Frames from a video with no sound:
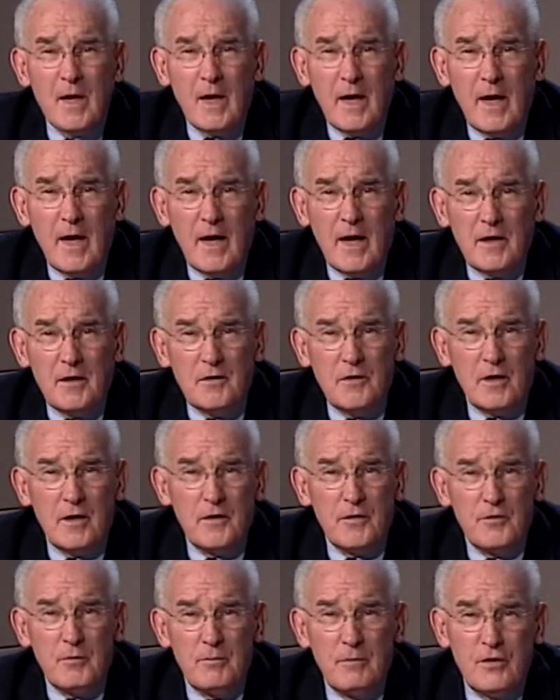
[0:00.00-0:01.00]
And uh,
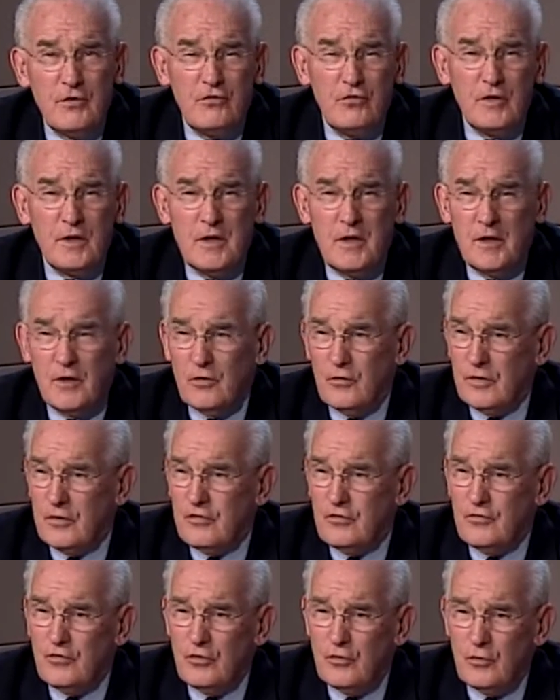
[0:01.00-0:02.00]
the mission here
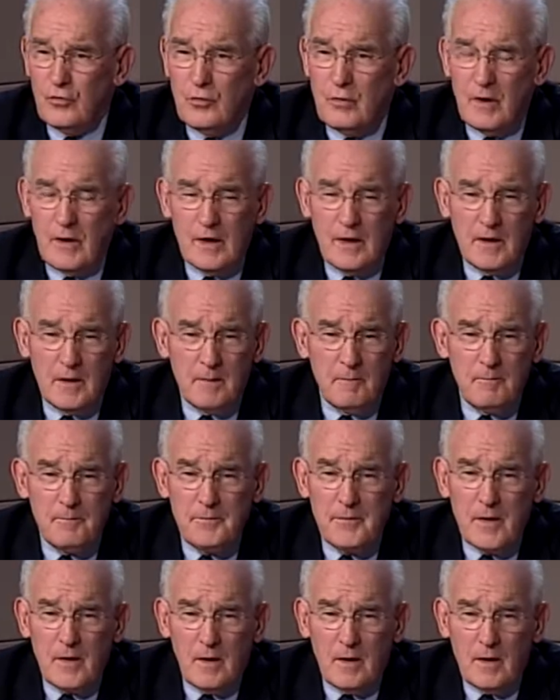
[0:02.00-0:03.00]
is to um,
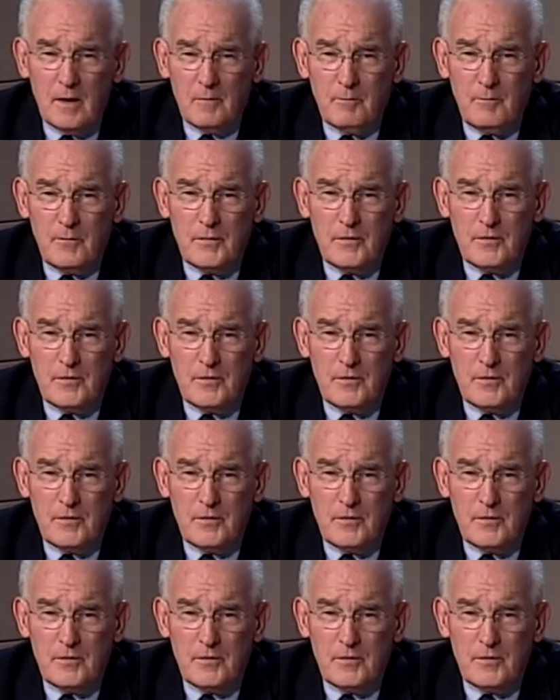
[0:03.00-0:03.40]
uh,